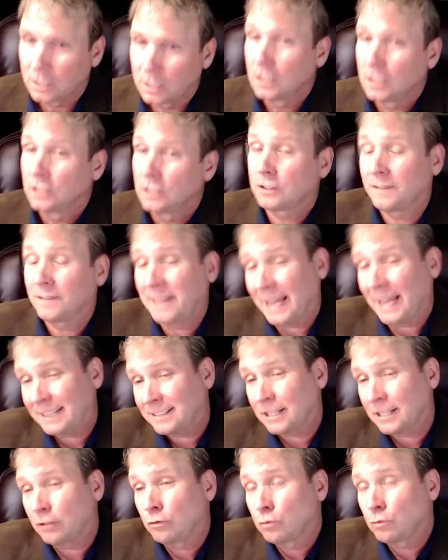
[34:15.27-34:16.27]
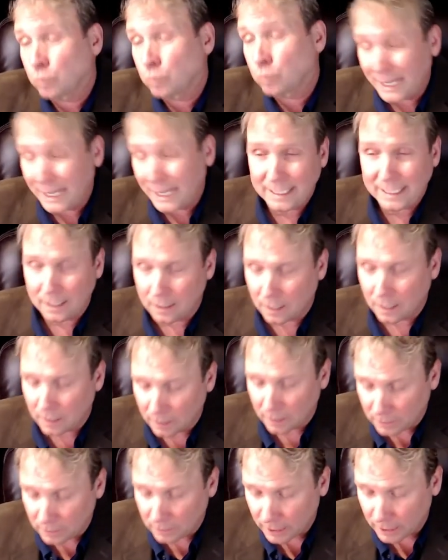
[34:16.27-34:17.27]
So that's a great,
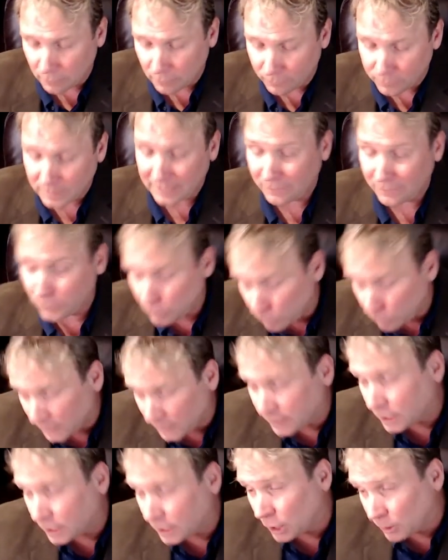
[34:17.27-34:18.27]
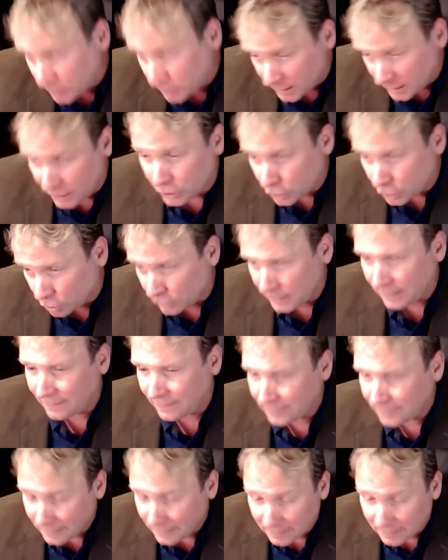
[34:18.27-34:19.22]
if you want to go to the attorney.